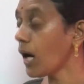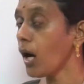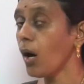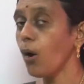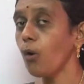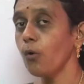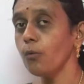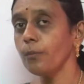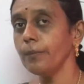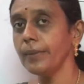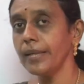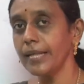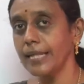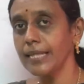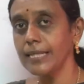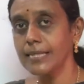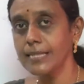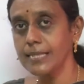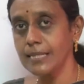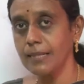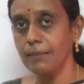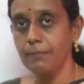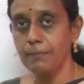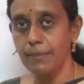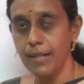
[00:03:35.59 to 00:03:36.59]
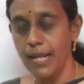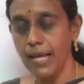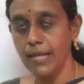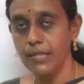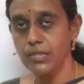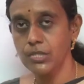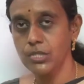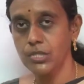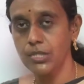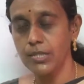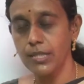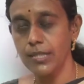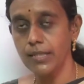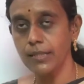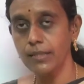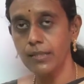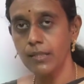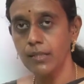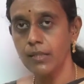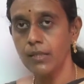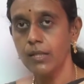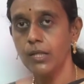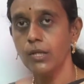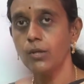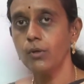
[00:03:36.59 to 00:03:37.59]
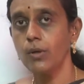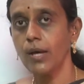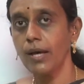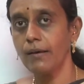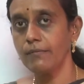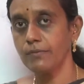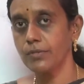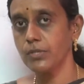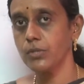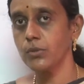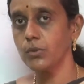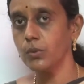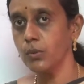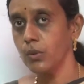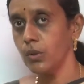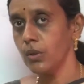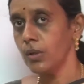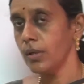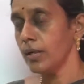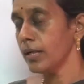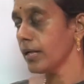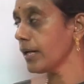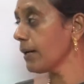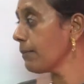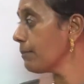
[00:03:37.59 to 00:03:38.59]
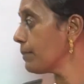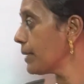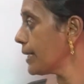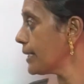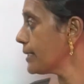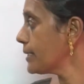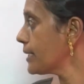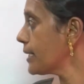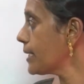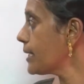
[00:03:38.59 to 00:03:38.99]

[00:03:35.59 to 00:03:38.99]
how many subtraction you have to complete.